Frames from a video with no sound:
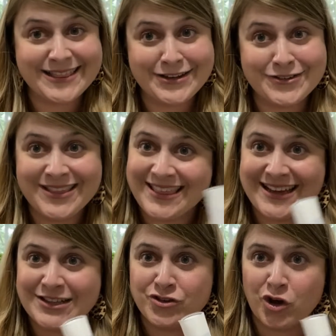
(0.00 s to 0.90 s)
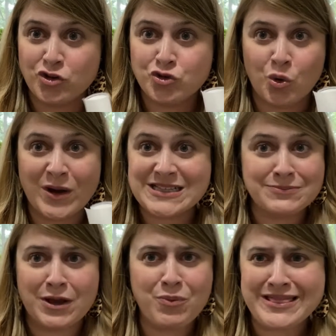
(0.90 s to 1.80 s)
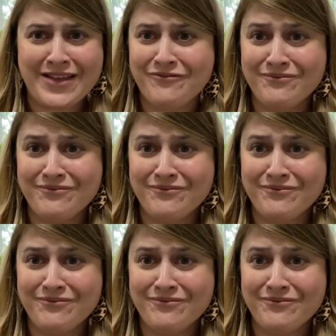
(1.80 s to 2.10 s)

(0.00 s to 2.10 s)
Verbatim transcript: really, like, adult toys? I'm like, what the